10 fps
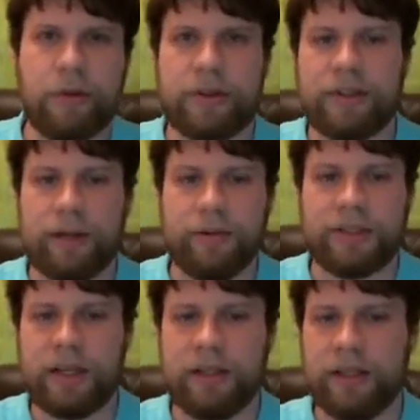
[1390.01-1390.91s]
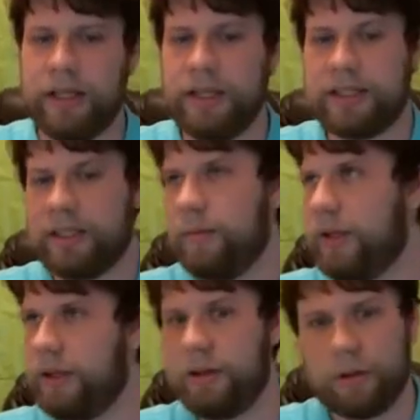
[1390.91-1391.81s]
at the top deciding they need
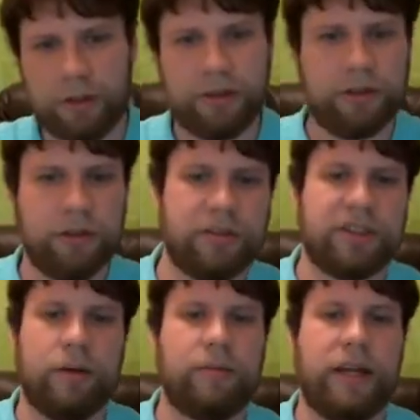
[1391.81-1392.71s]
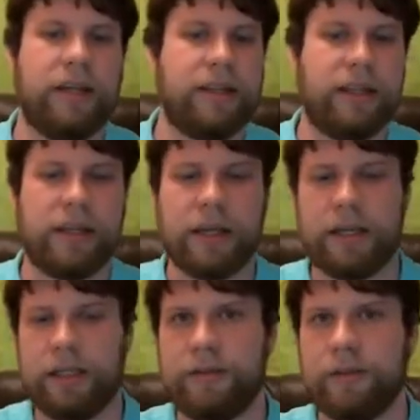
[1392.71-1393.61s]
something and they're willing to do some anything to get
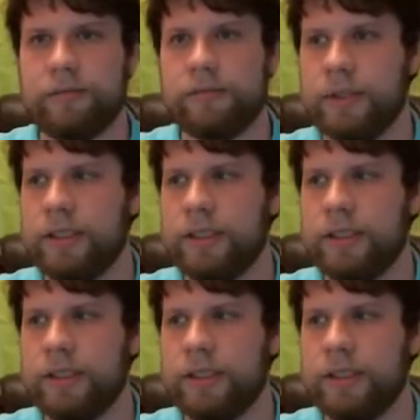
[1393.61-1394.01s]
it, even